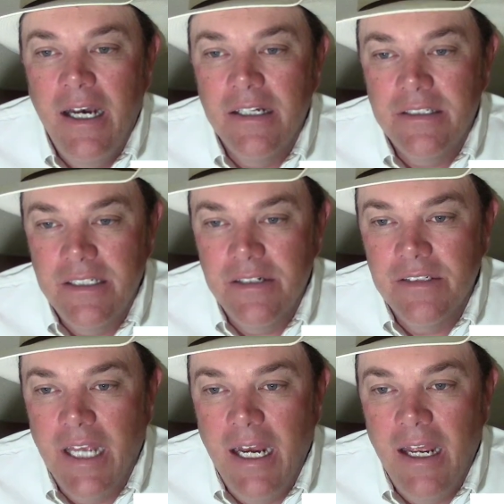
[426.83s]

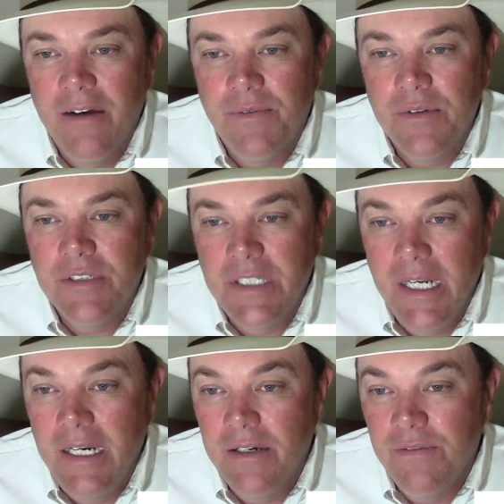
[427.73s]
steers and heifers
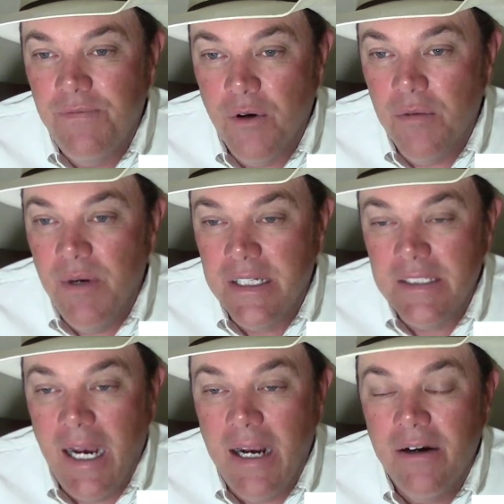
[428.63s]
steady to
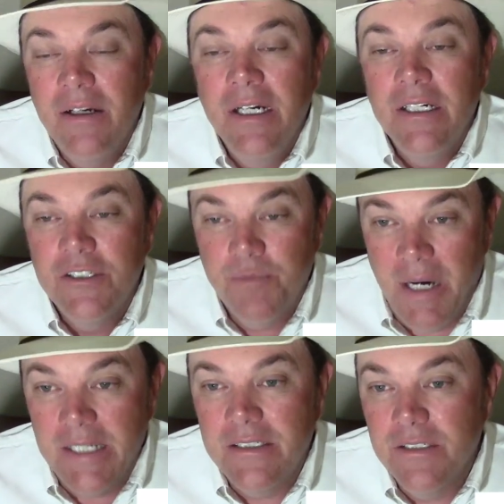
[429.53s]
$4 higher,
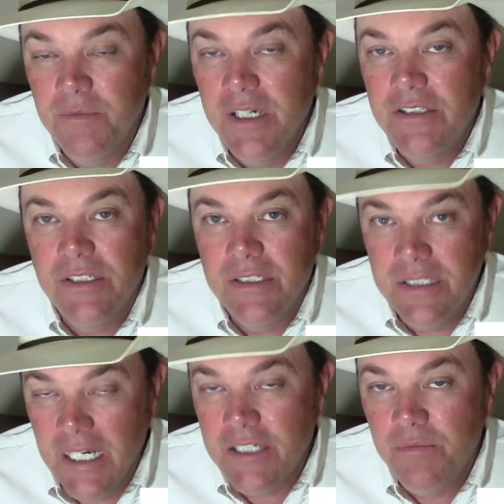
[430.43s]
spots as much as
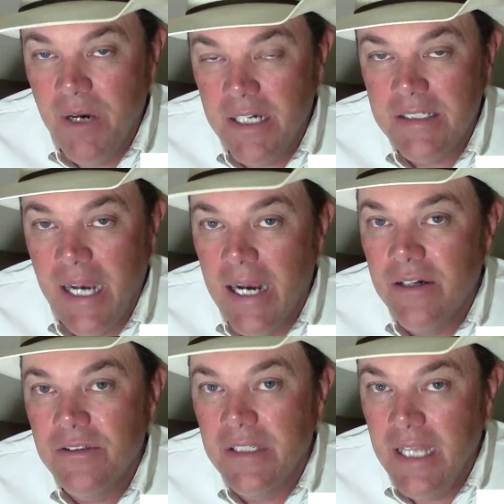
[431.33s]
$6
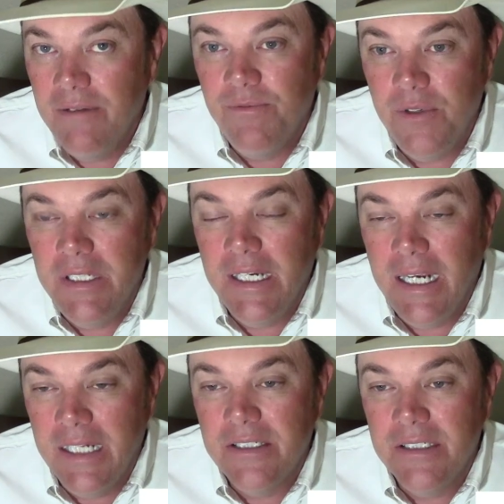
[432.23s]
higher, so that fully
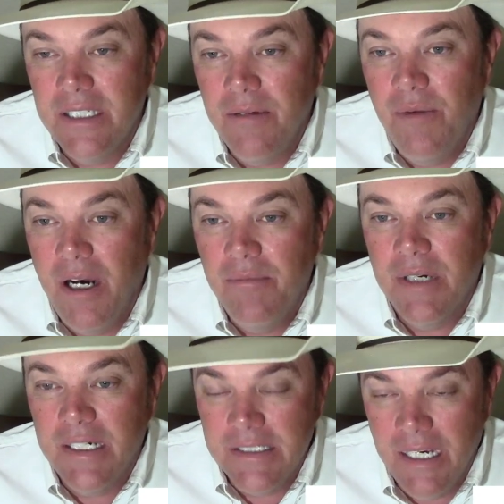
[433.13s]
catches them up
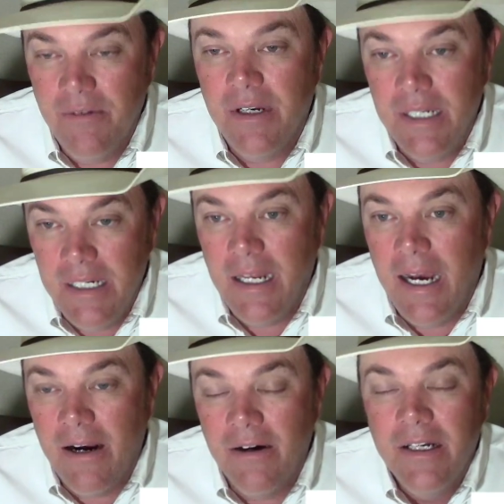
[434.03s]
because they were a little
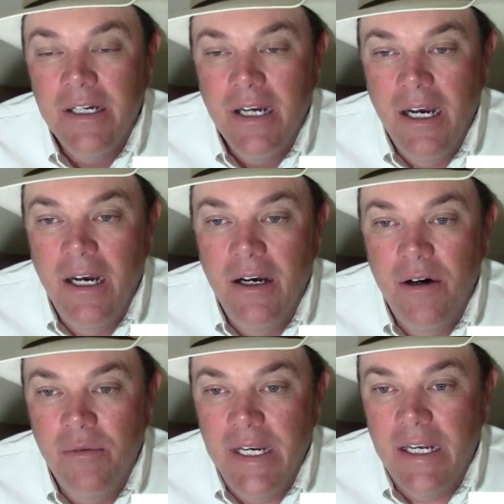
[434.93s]
higher
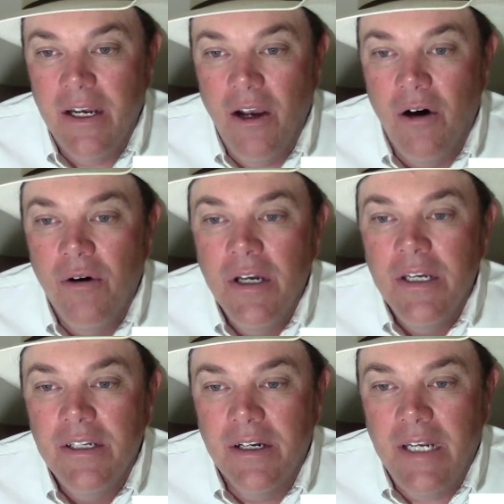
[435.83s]
a week ago.
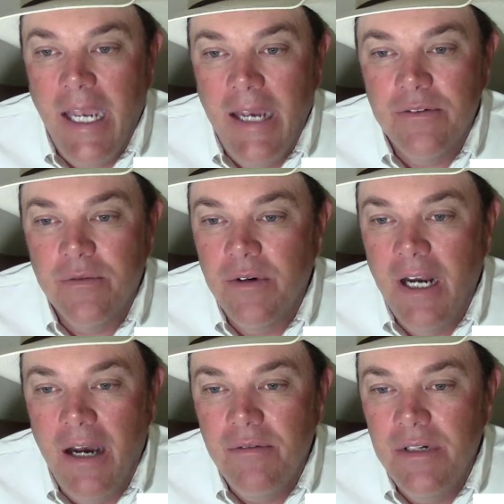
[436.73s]
Your calves were
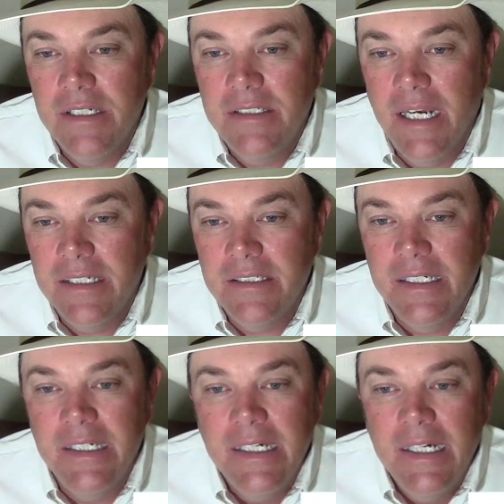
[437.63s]
not well tested.